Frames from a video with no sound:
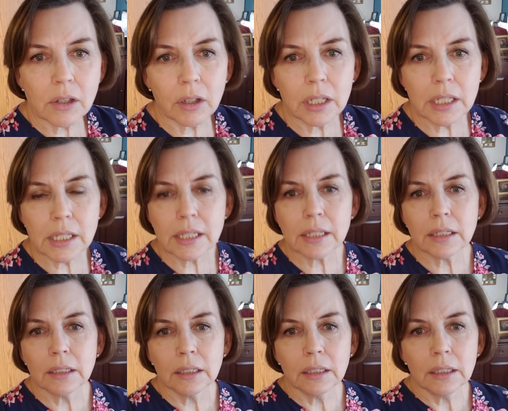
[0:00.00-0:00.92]
on it.
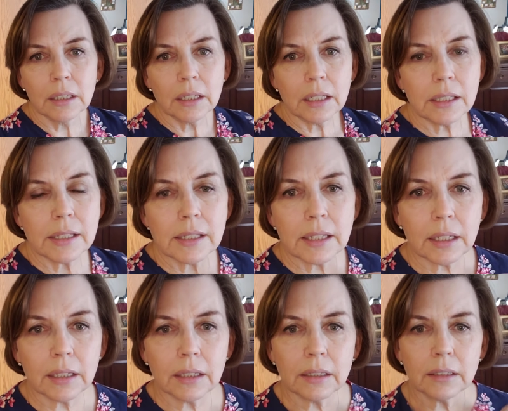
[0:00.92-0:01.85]
It's
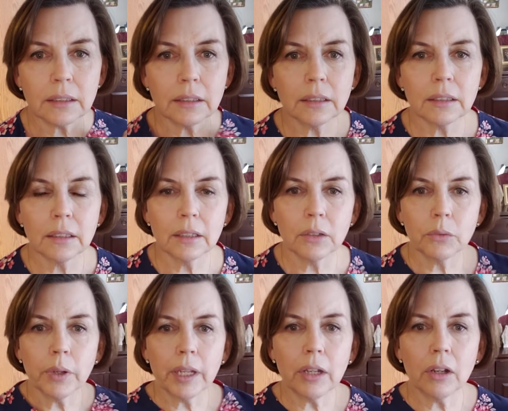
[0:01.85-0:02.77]

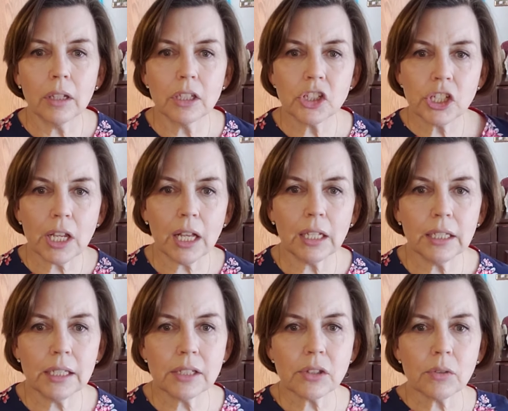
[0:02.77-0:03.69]
rayon
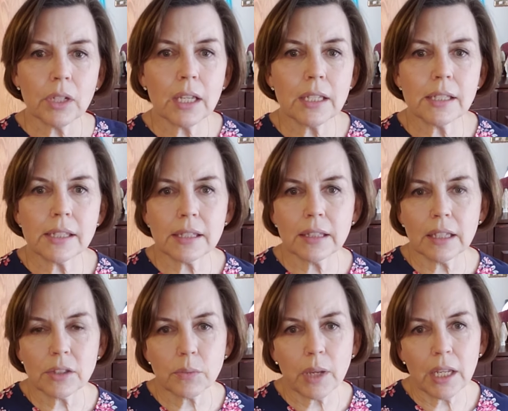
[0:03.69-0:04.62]
challis, so
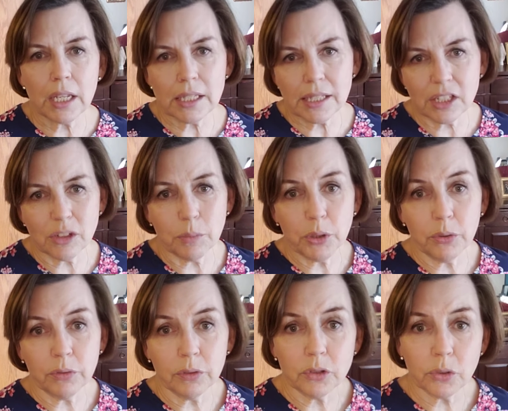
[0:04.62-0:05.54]
that's why it has such a
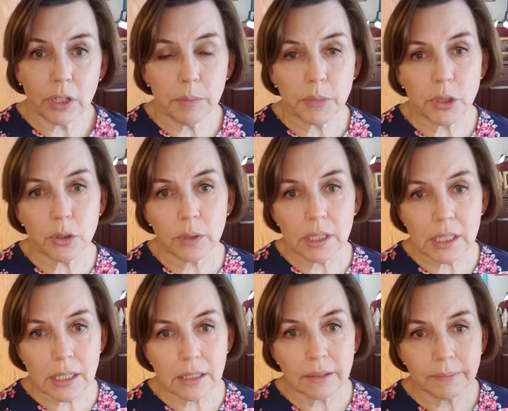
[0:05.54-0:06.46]
beautiful drape to
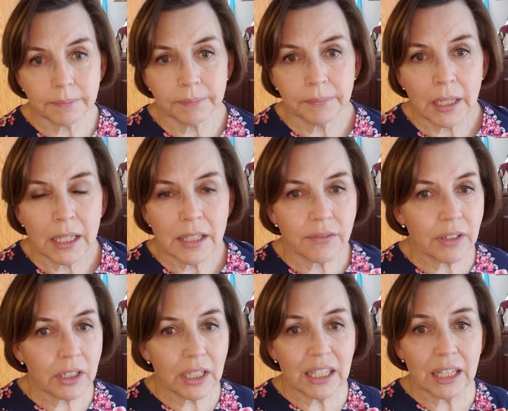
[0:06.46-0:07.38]
it. It's
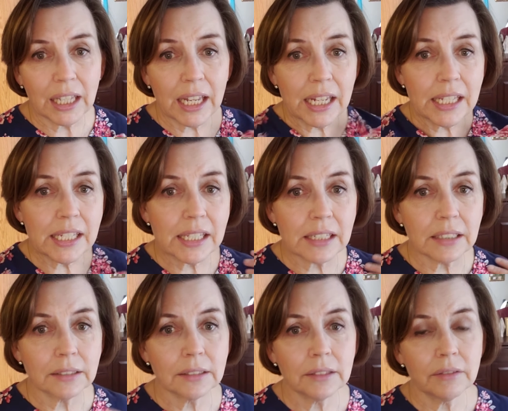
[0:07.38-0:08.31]
very light,
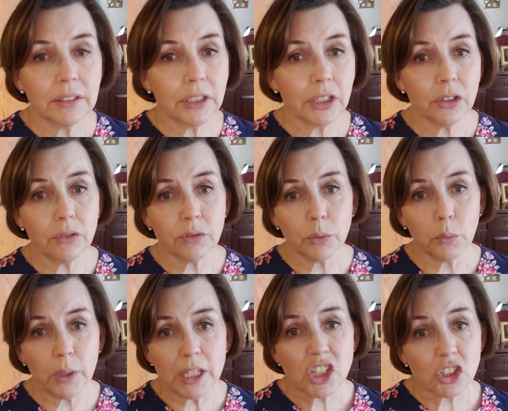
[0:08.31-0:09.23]
very good for
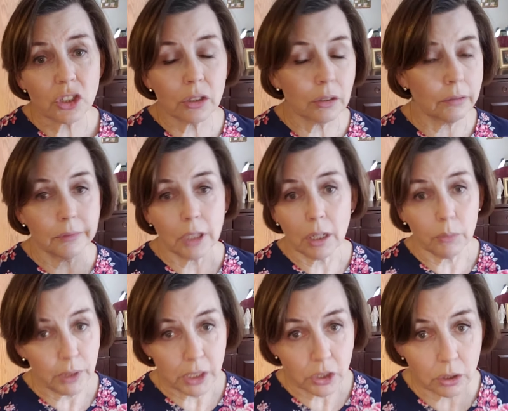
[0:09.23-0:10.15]
winter, or not
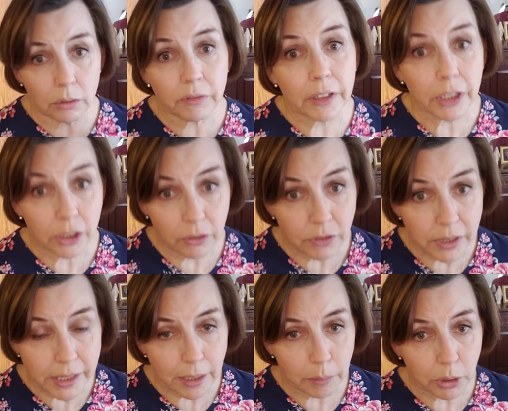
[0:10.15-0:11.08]
winter, very good for
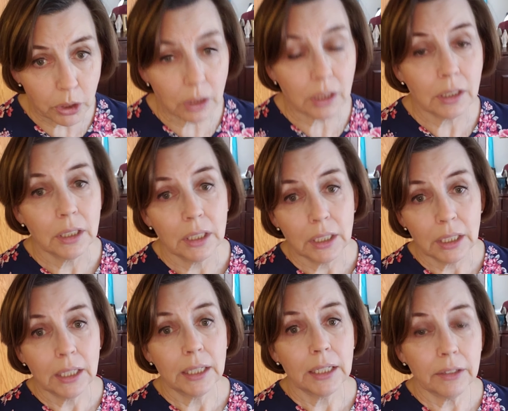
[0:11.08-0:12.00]
summer.
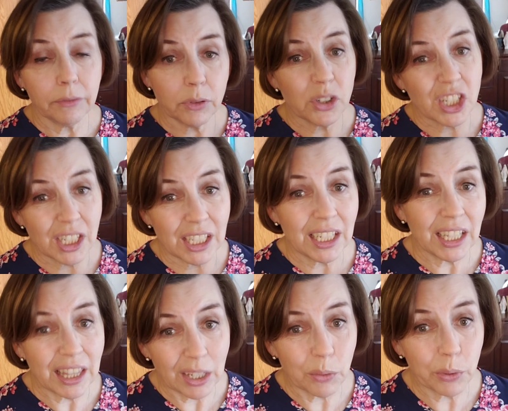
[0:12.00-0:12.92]
Unfortunately, I
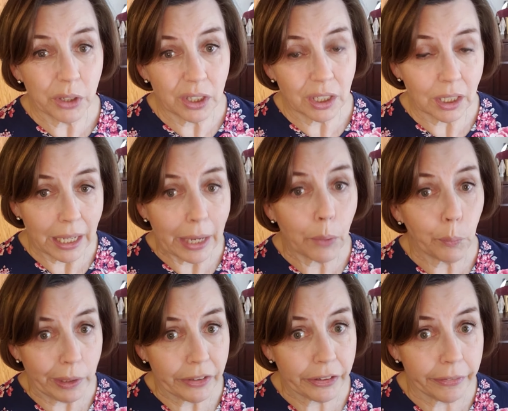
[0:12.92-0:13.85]
think we're at
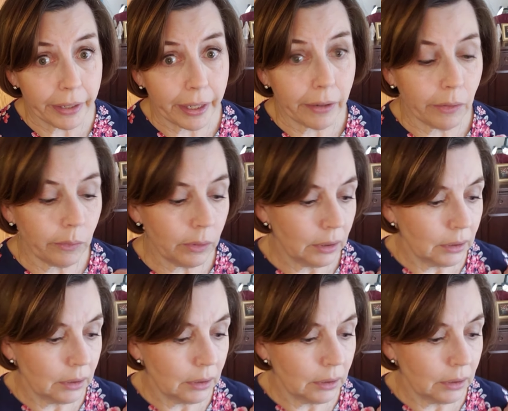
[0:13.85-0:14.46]
winter now.